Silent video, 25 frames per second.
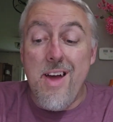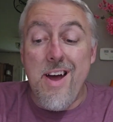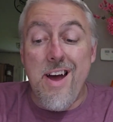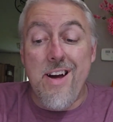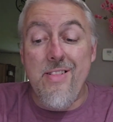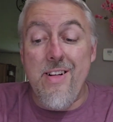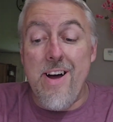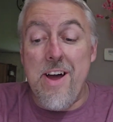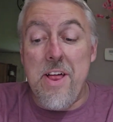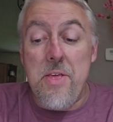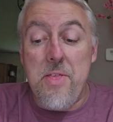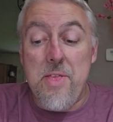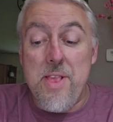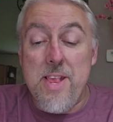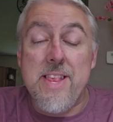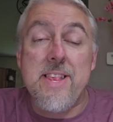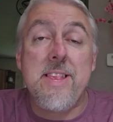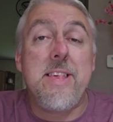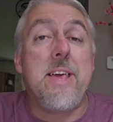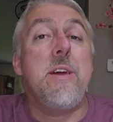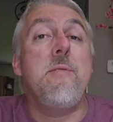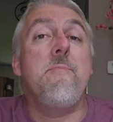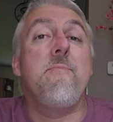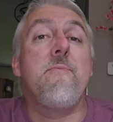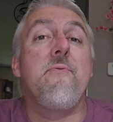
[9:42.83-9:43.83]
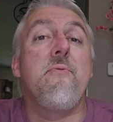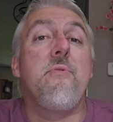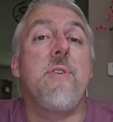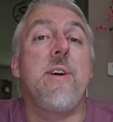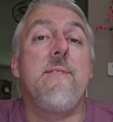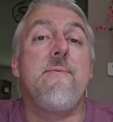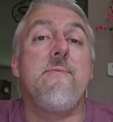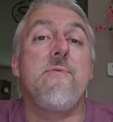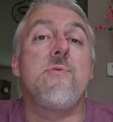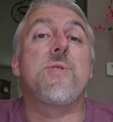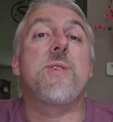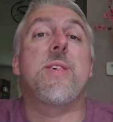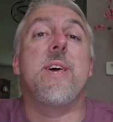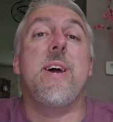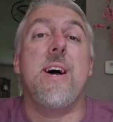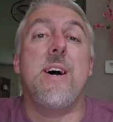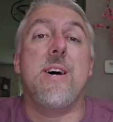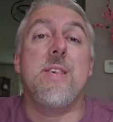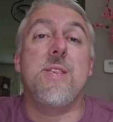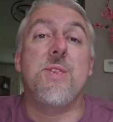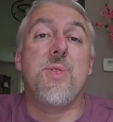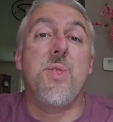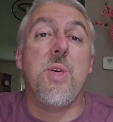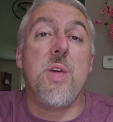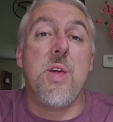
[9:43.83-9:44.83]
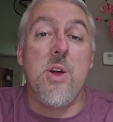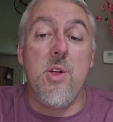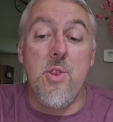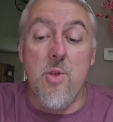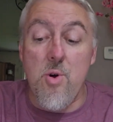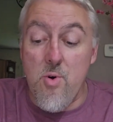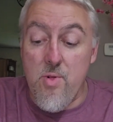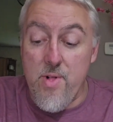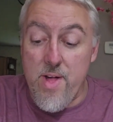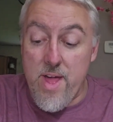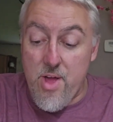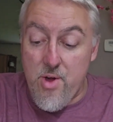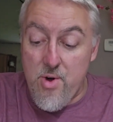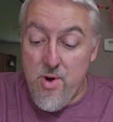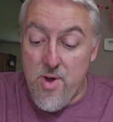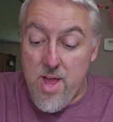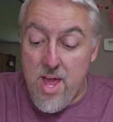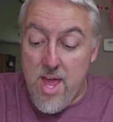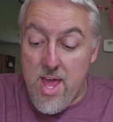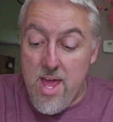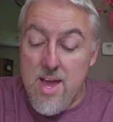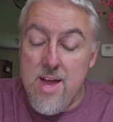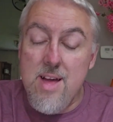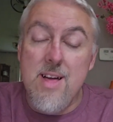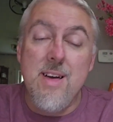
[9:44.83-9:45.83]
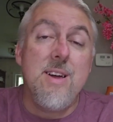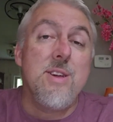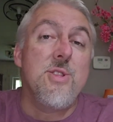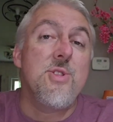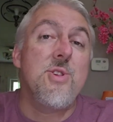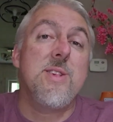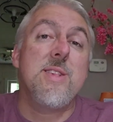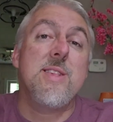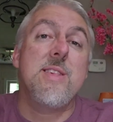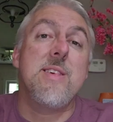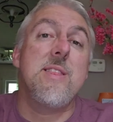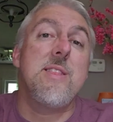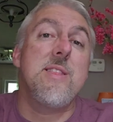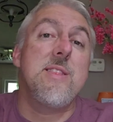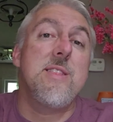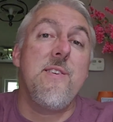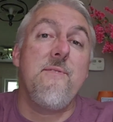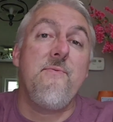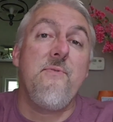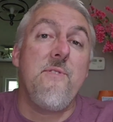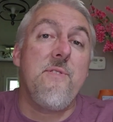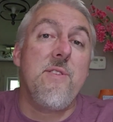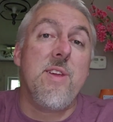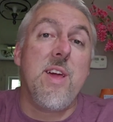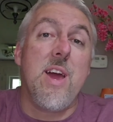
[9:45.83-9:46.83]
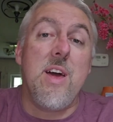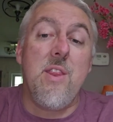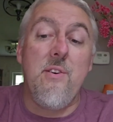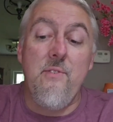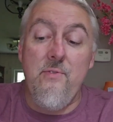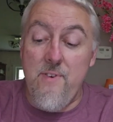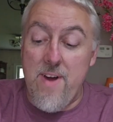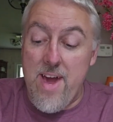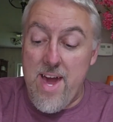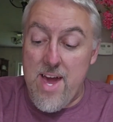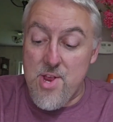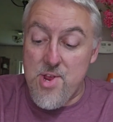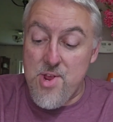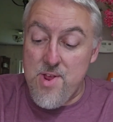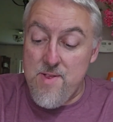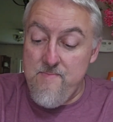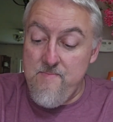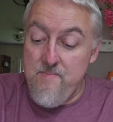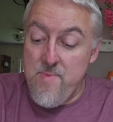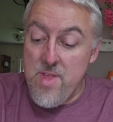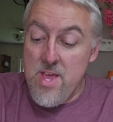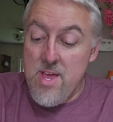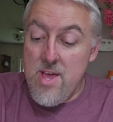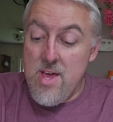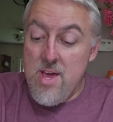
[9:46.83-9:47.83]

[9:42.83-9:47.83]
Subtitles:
A lot of the same flavors as the cannoli cookie, just in a different kind of fashion.